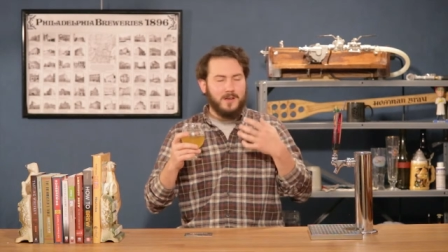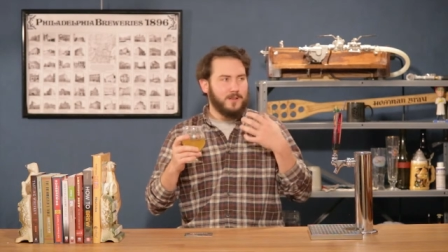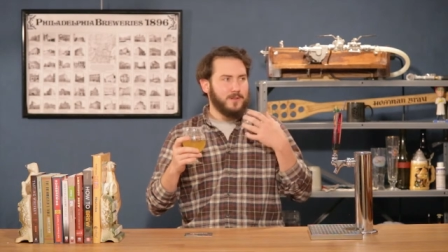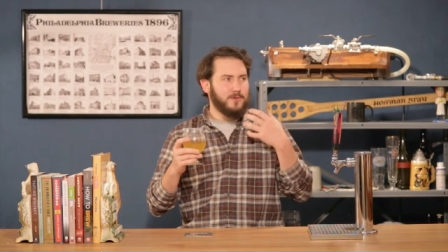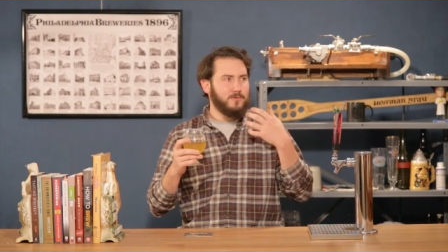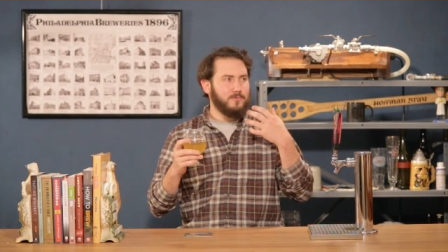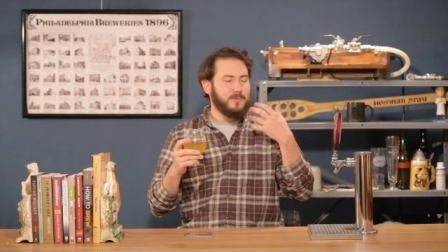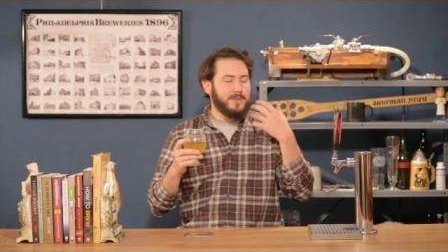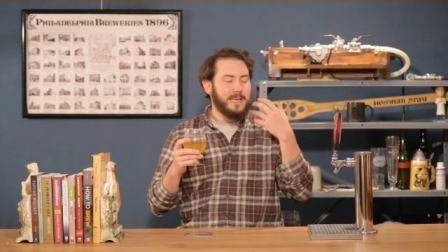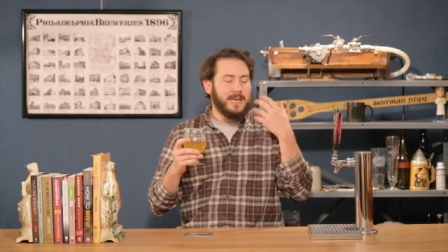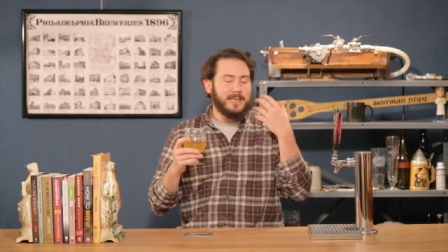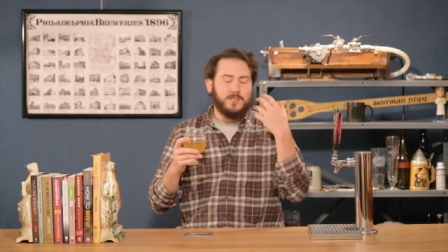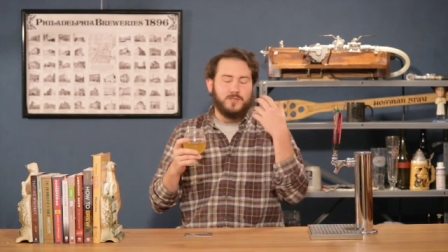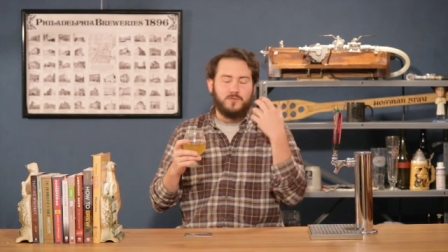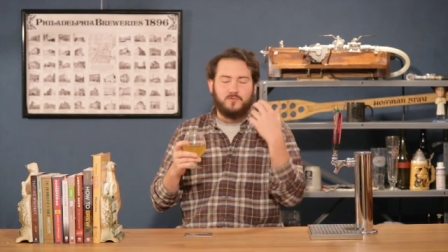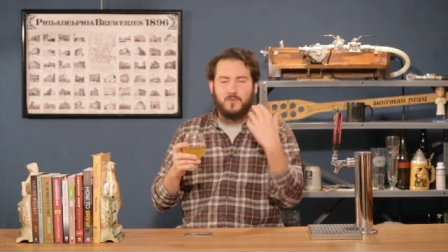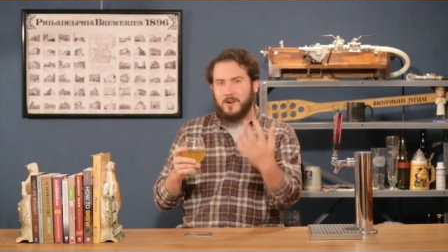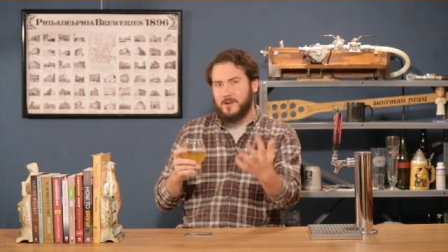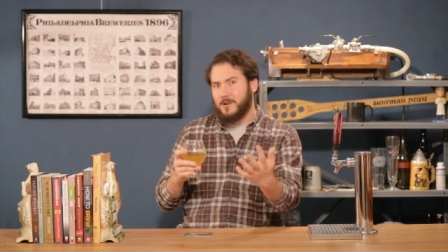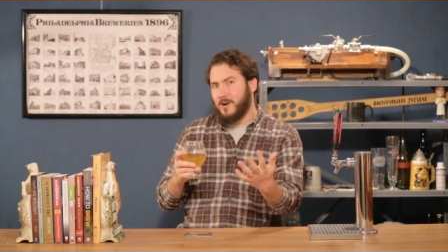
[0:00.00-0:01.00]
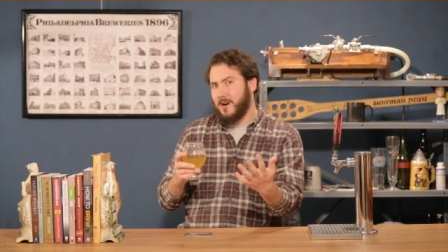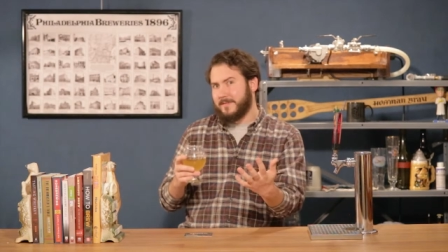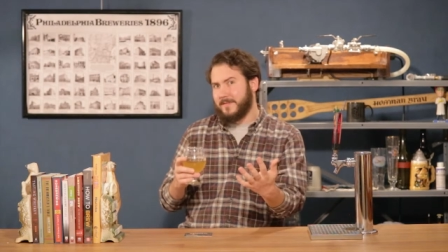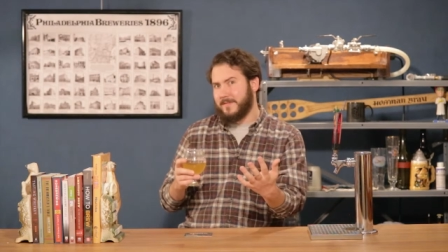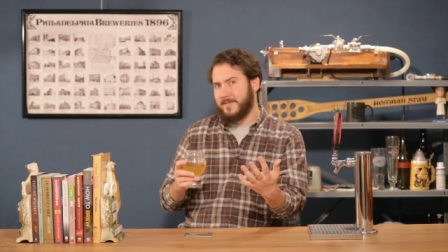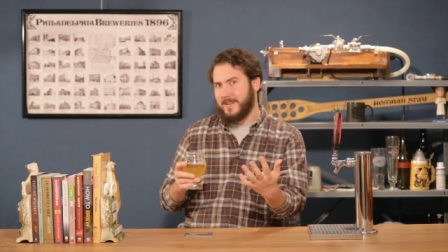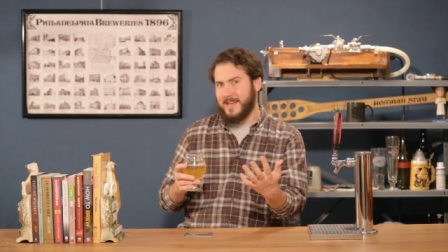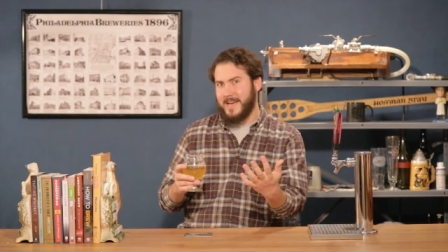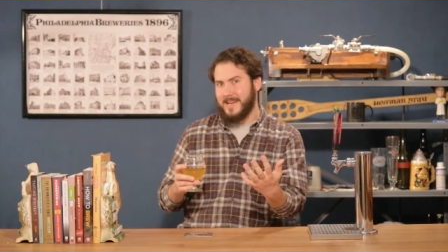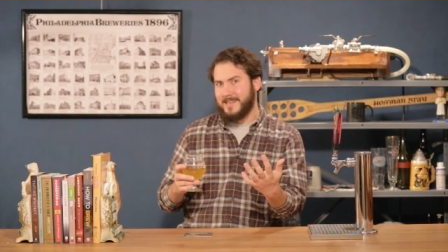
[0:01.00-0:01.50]
you get drunk off
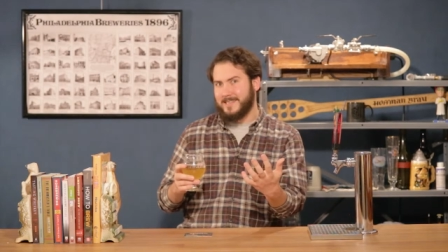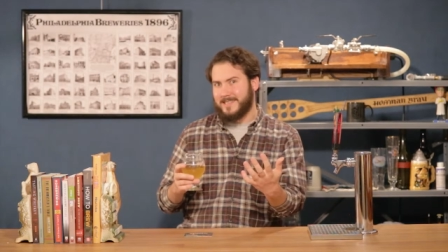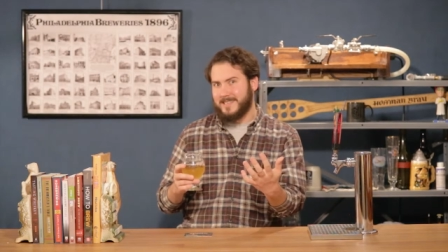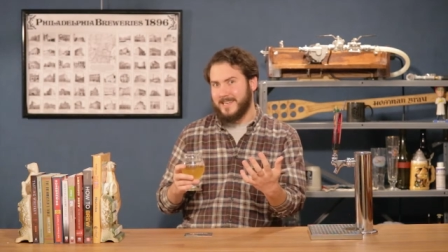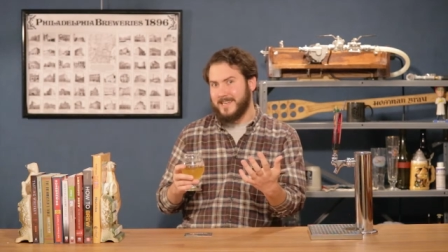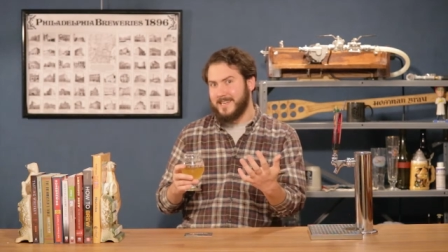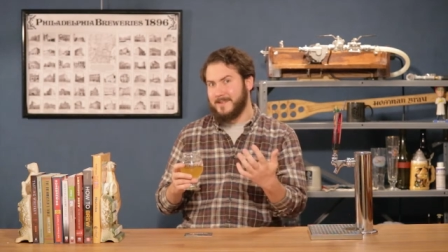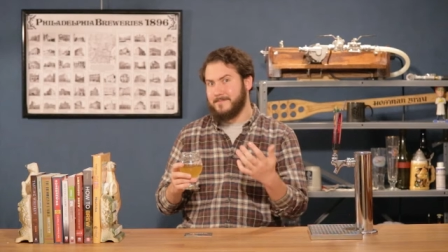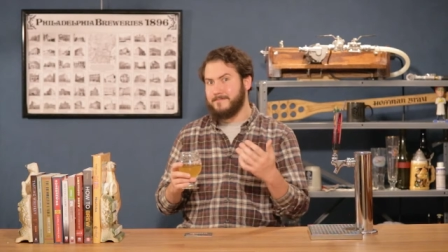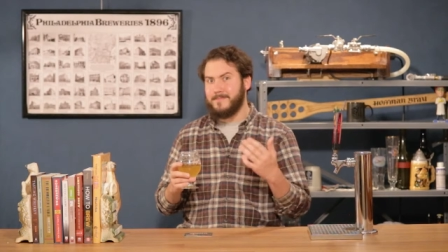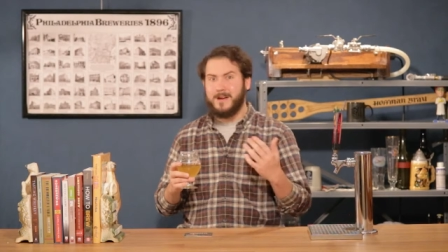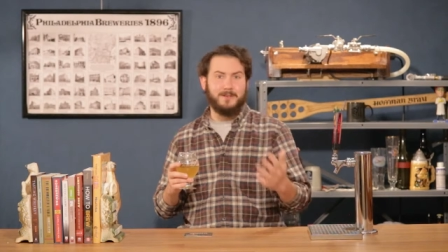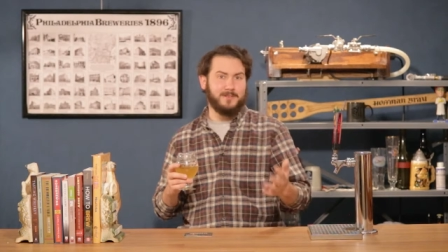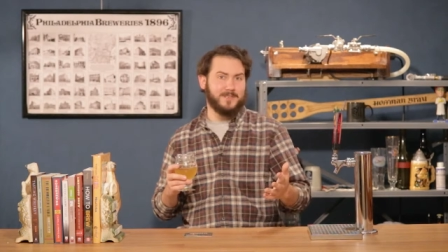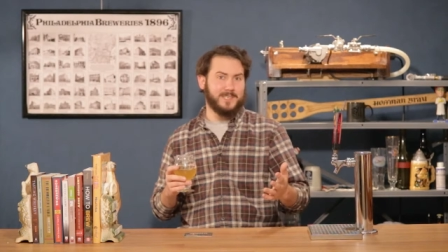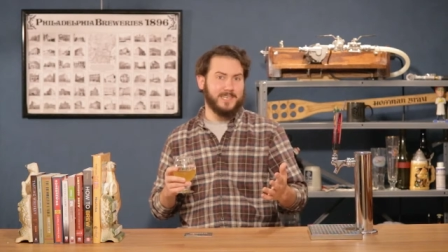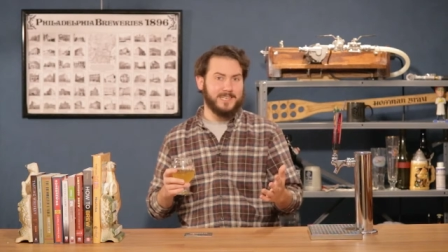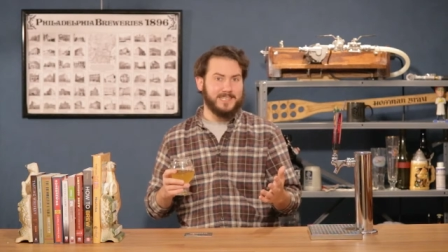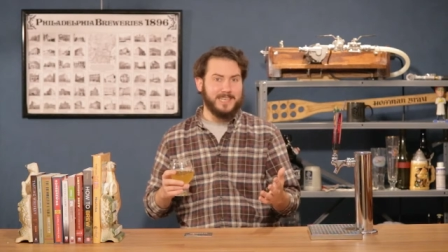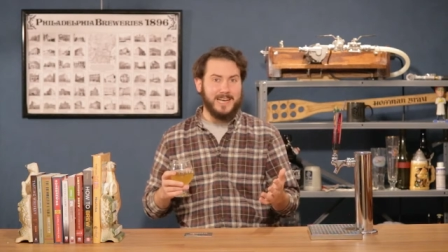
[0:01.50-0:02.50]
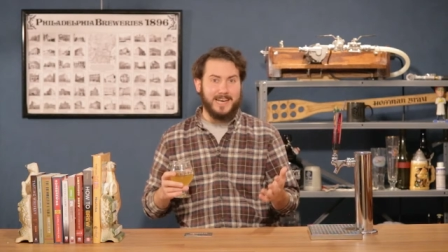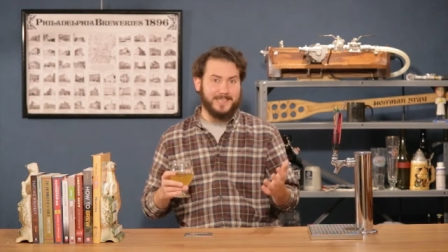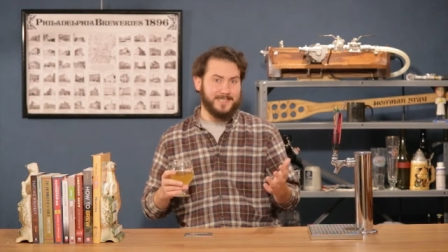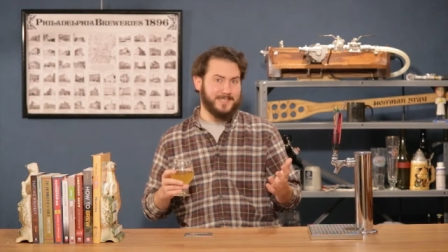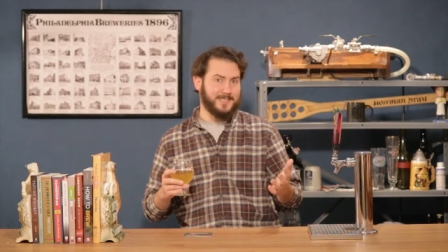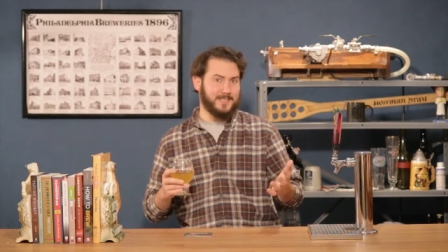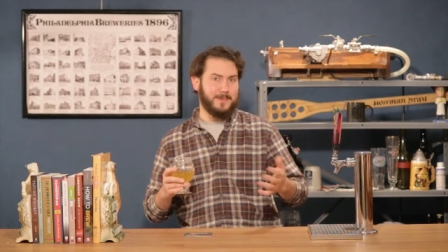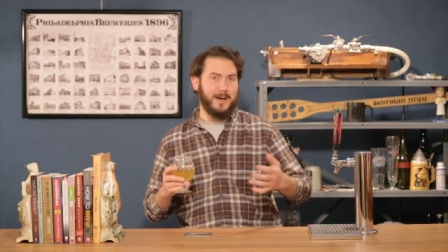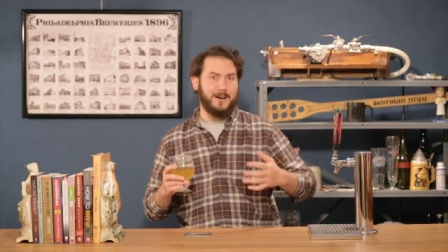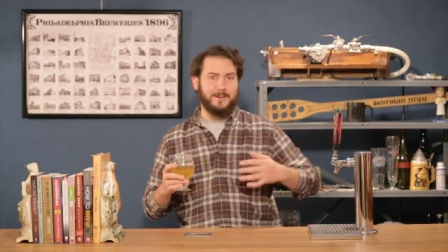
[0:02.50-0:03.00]
of it and send embarrassing
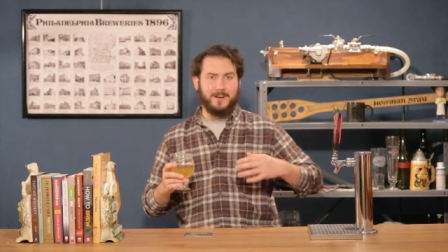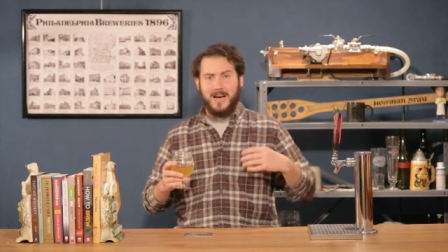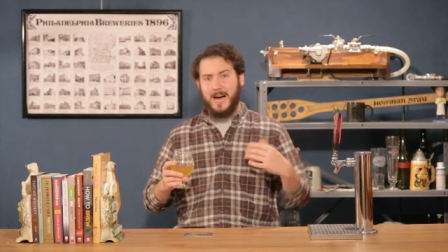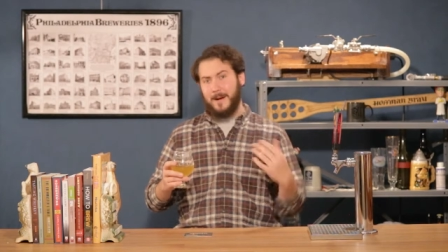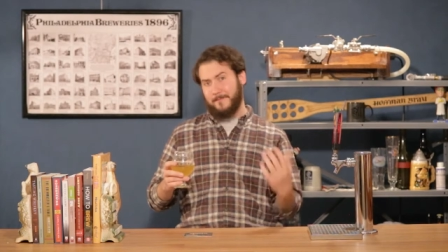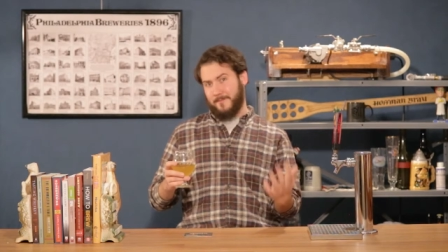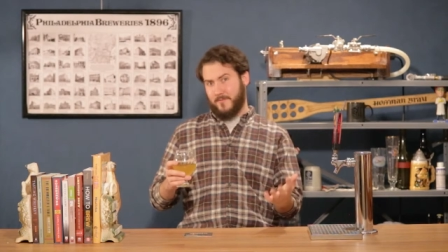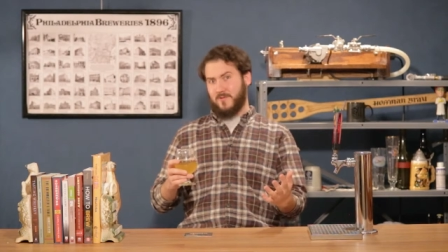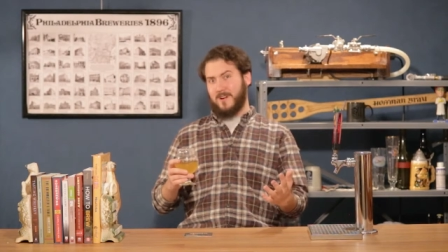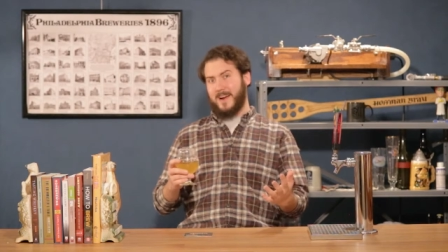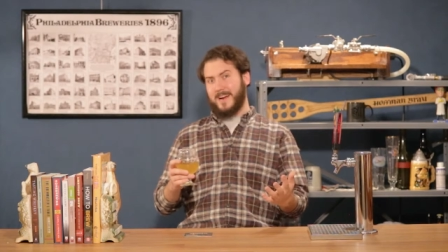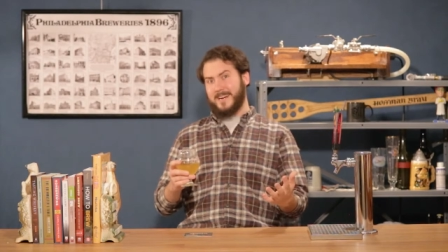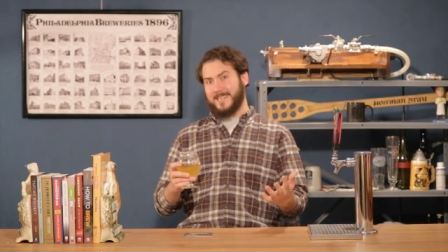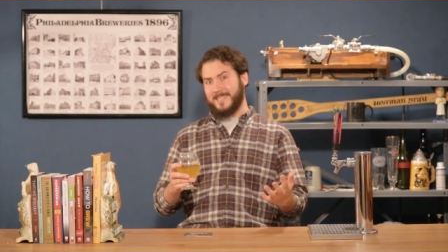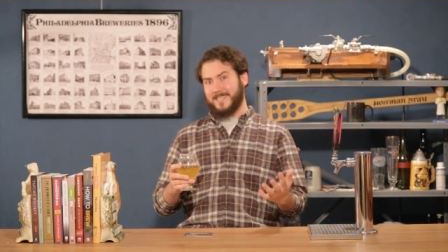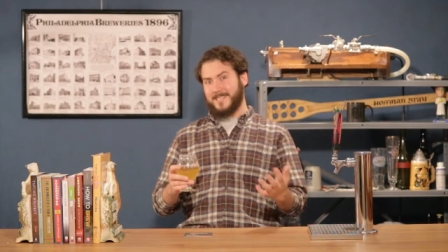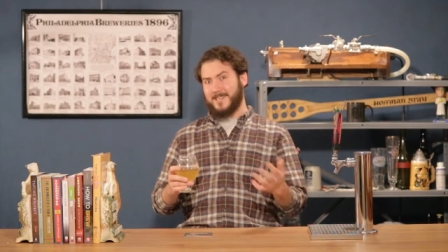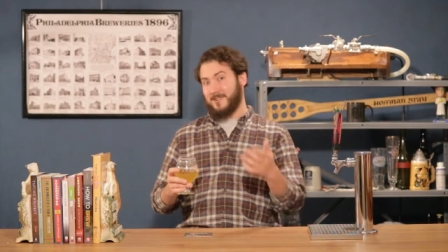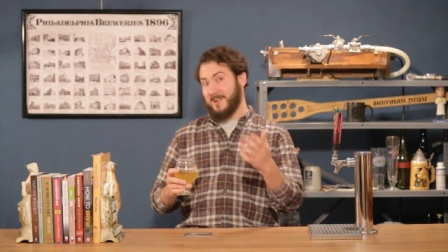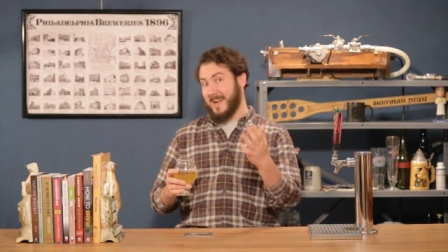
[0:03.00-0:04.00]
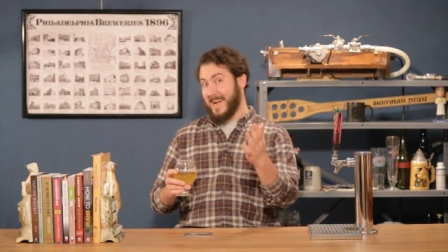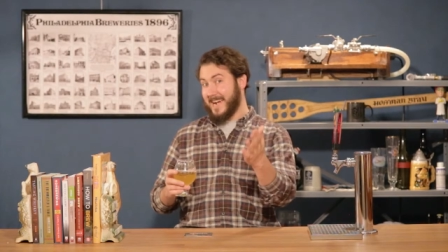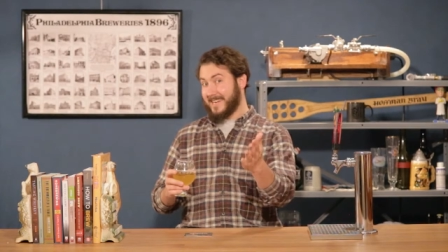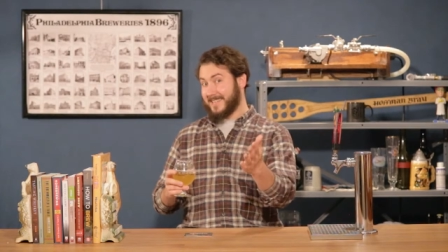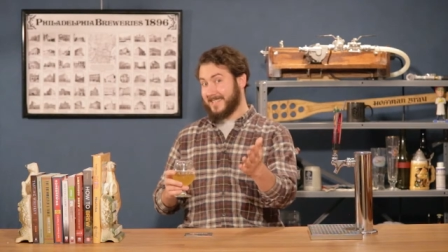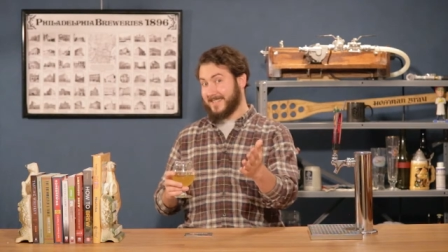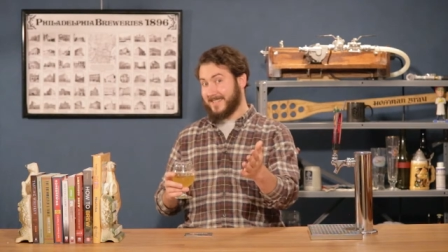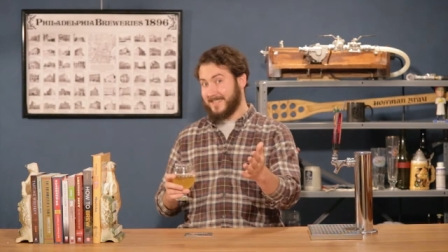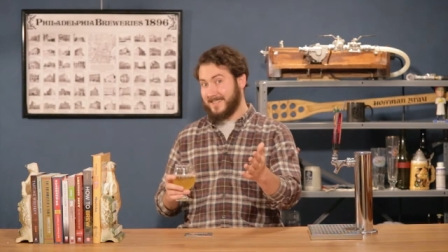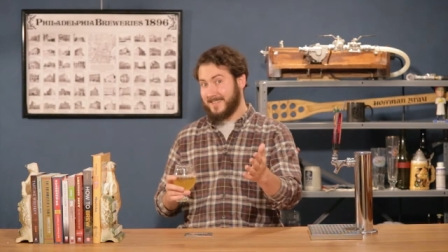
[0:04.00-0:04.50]
texts about hop varieties to your
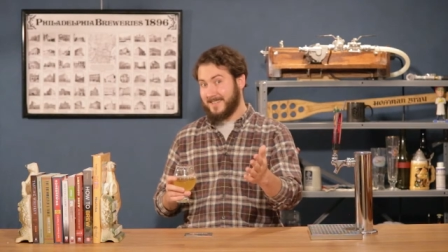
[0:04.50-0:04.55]
ex.